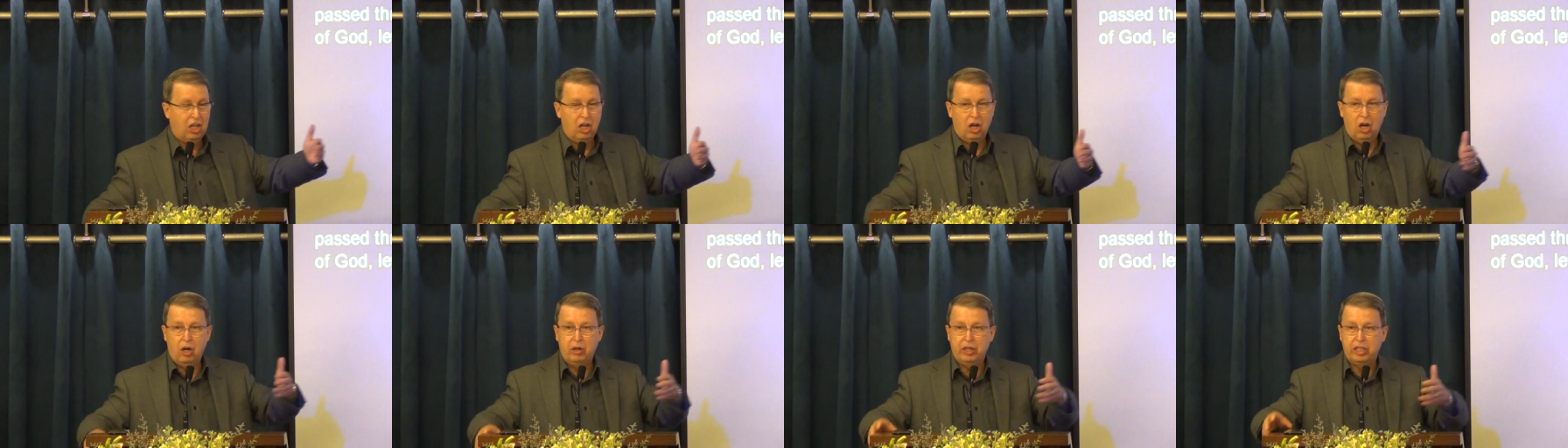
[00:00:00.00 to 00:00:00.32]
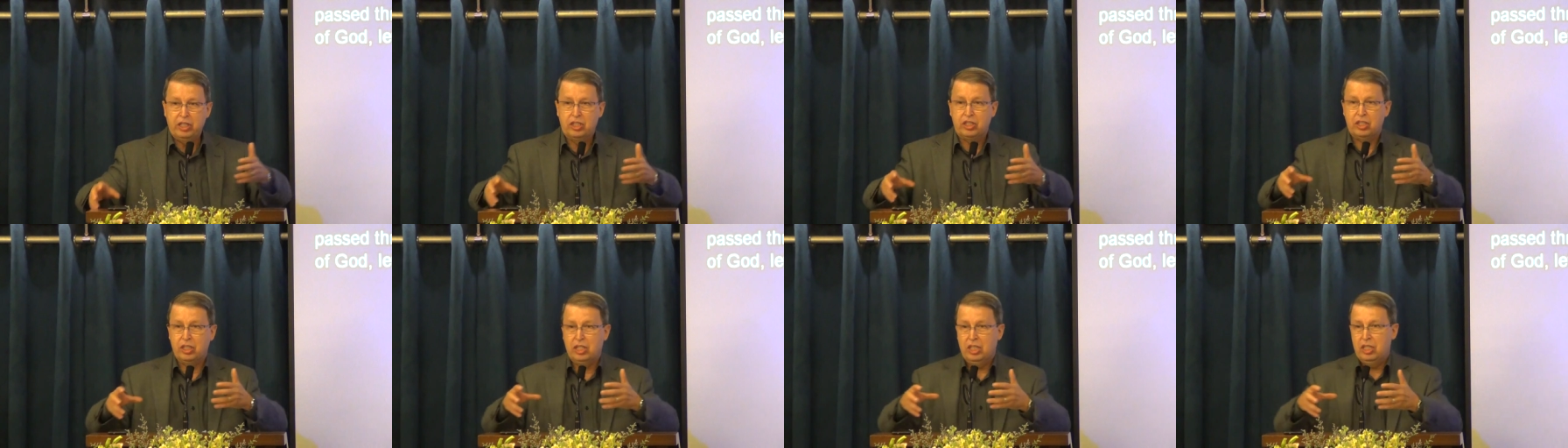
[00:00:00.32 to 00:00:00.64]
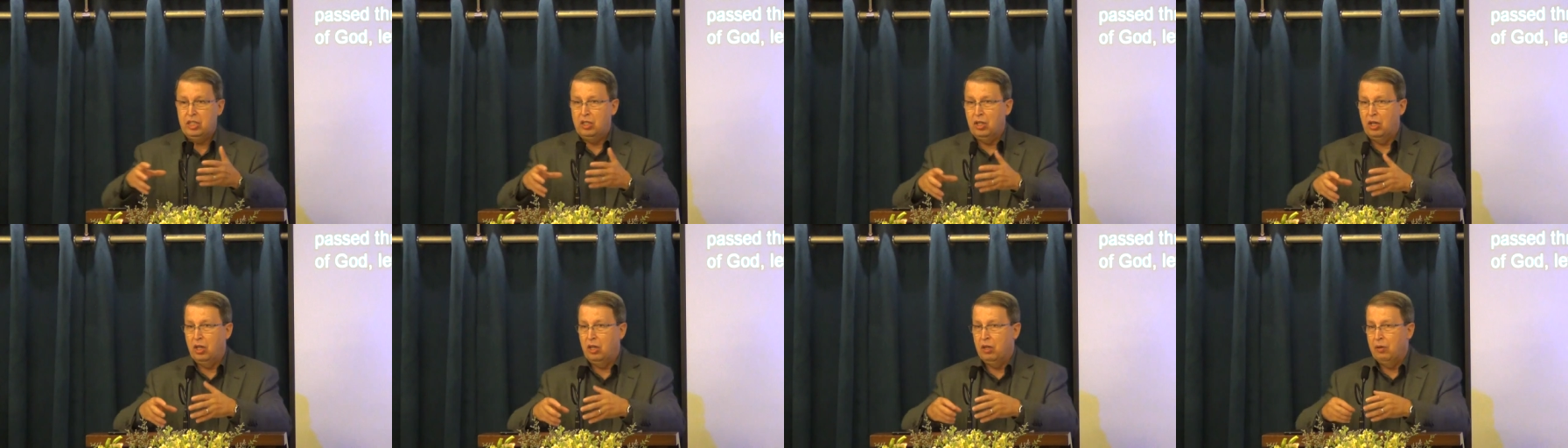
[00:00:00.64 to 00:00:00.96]
or it's
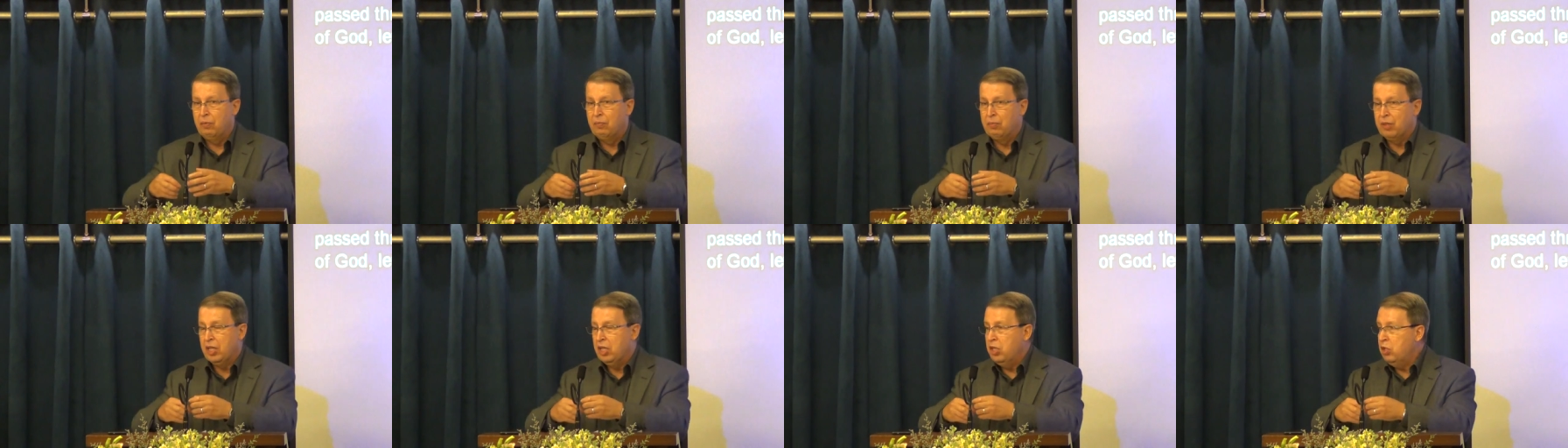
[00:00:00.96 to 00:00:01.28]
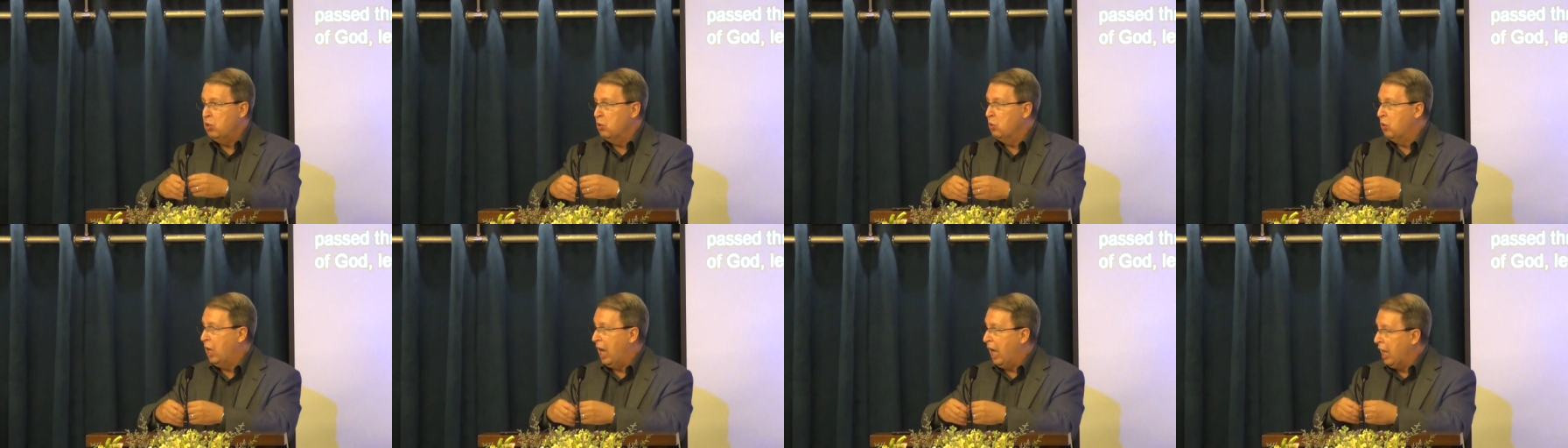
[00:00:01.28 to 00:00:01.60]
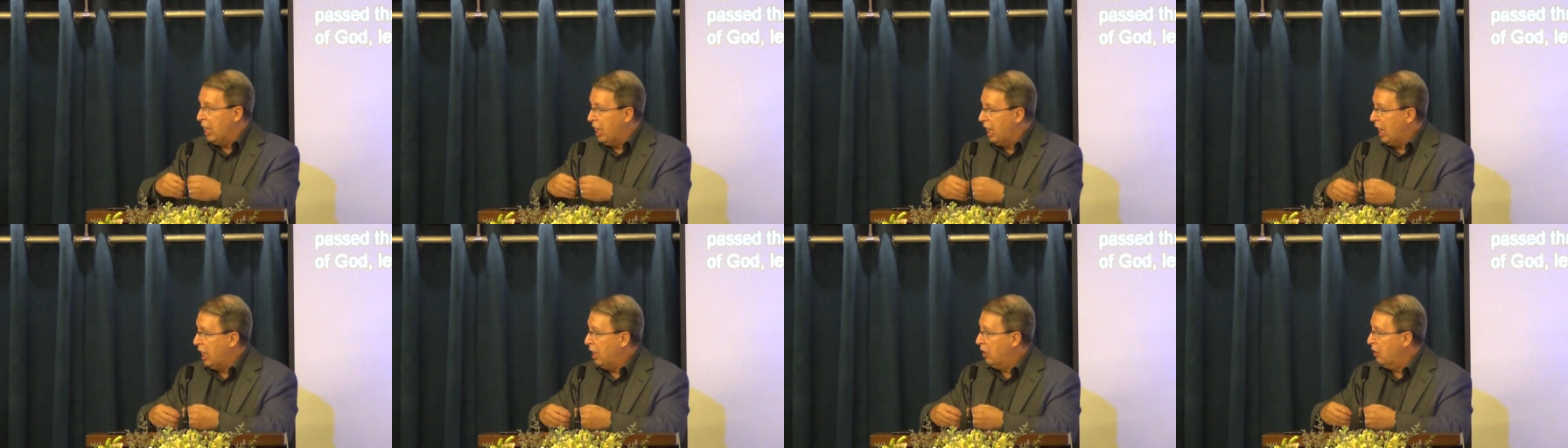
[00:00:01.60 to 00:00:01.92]
either you
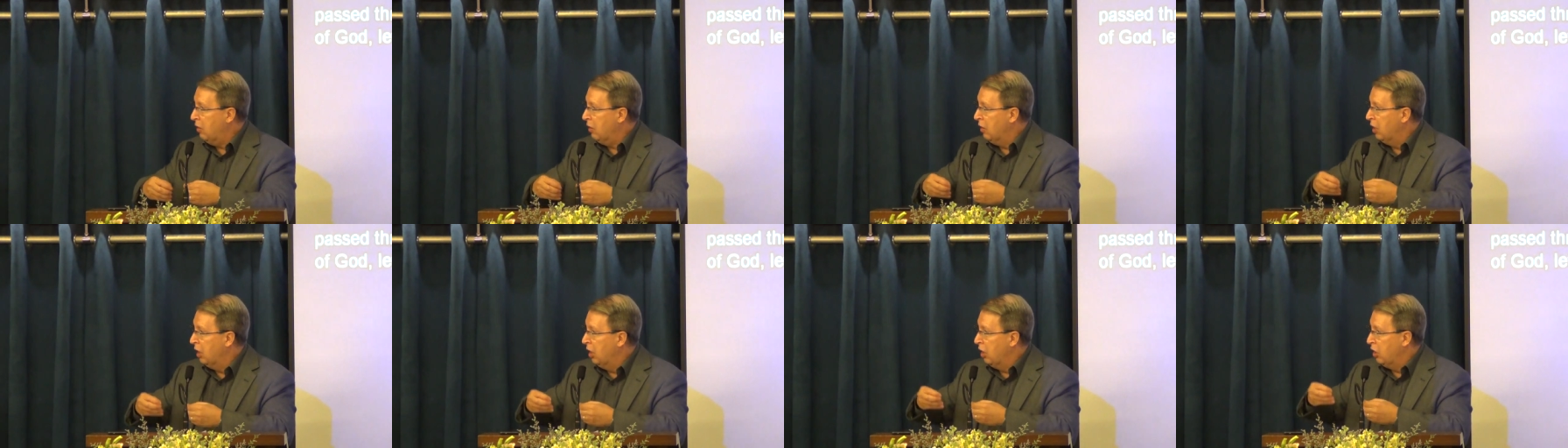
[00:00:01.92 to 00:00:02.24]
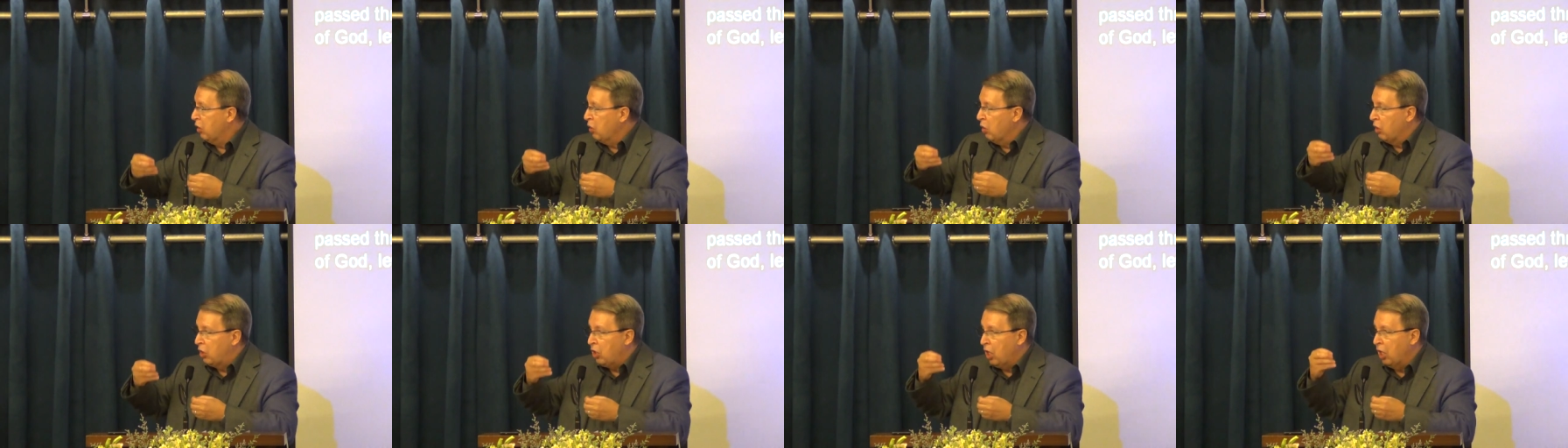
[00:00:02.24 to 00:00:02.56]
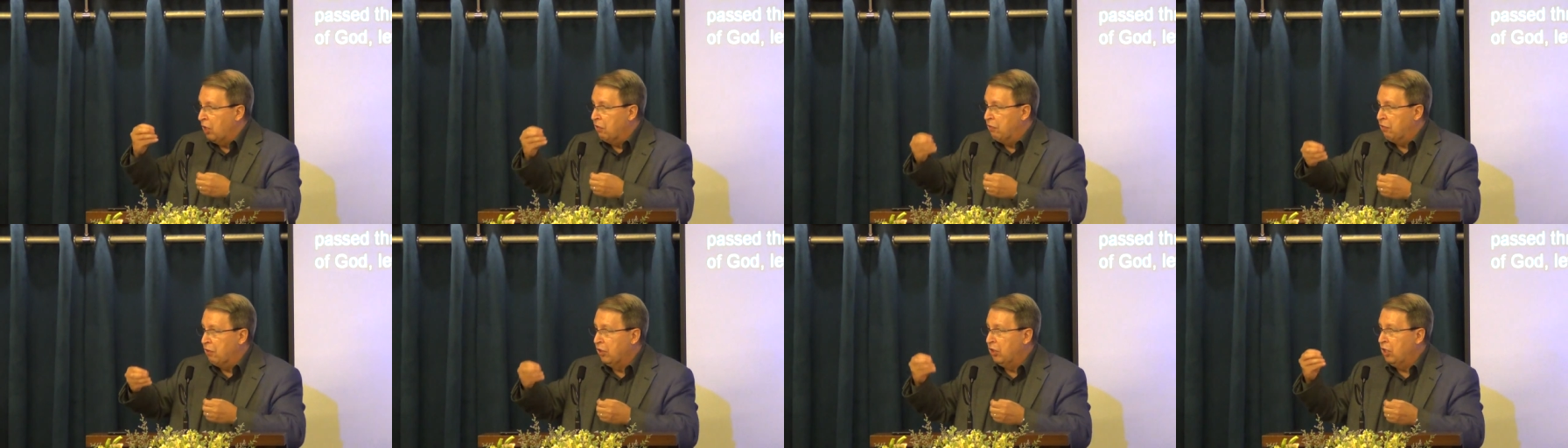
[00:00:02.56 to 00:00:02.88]
allow your
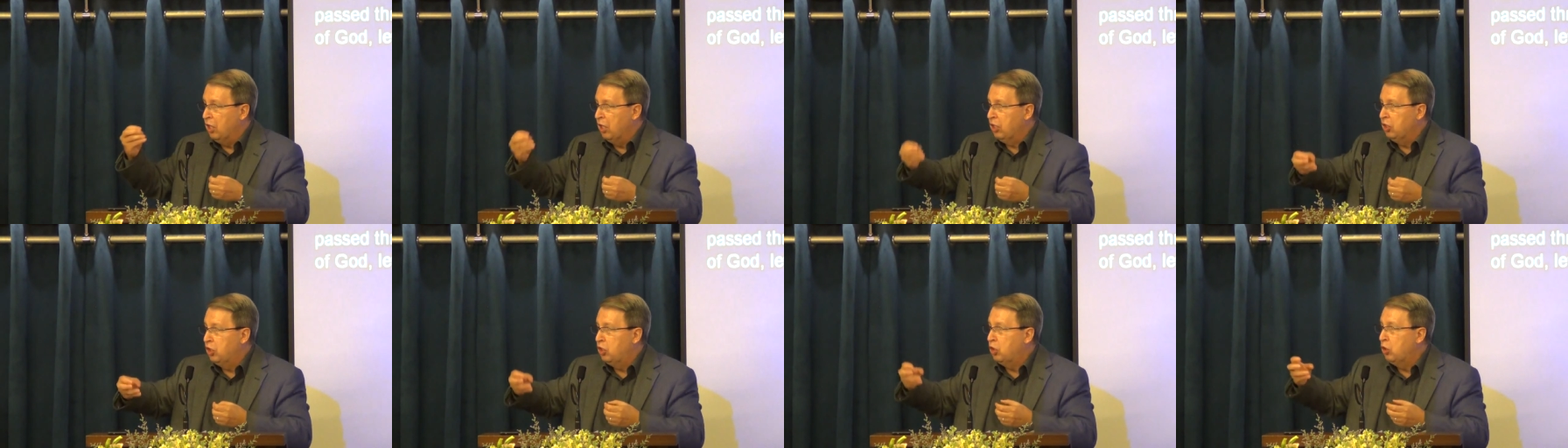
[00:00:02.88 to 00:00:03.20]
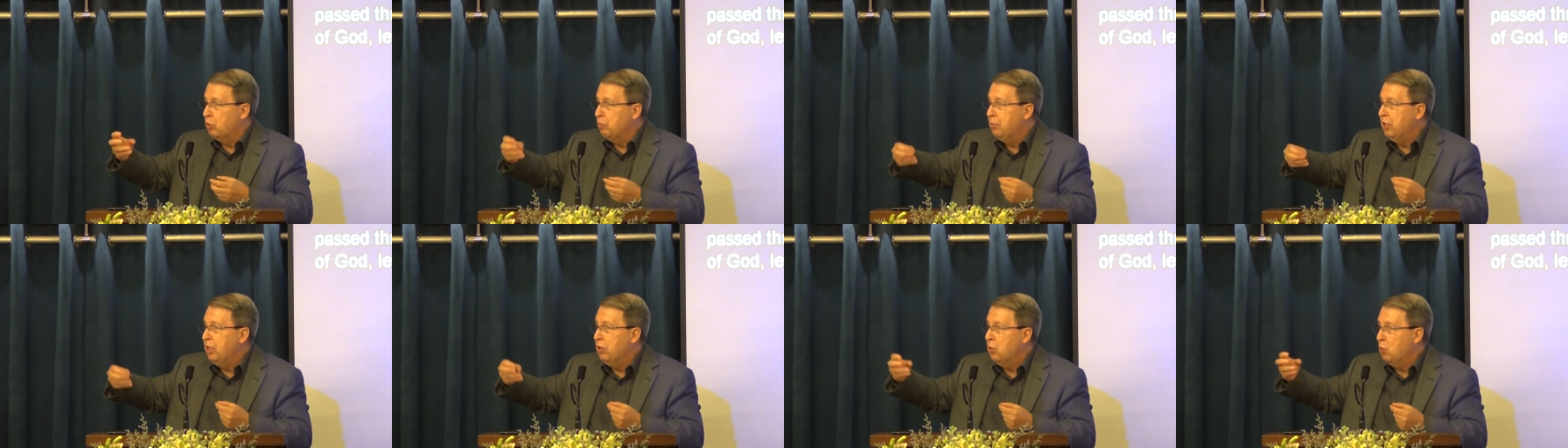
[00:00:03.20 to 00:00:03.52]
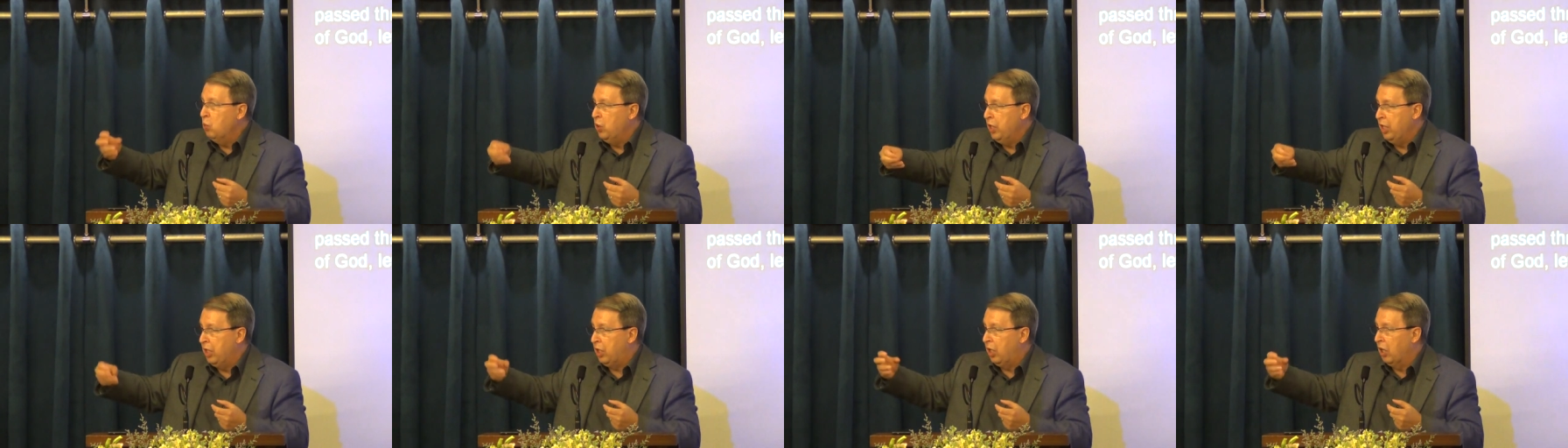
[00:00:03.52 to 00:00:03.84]
confidence to be
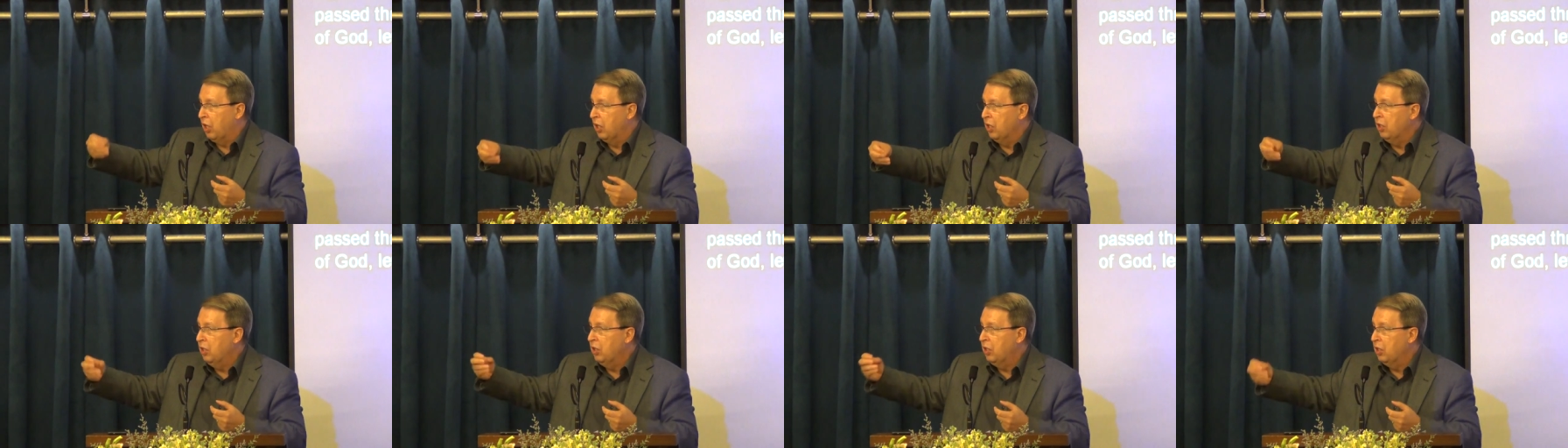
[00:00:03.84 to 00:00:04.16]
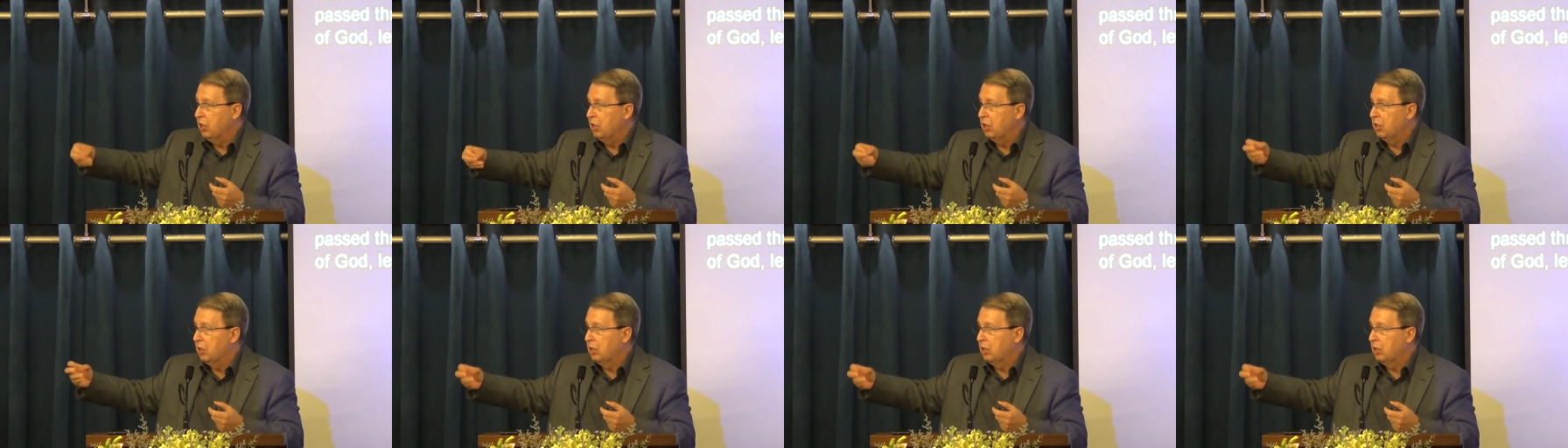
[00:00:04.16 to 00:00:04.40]
weakened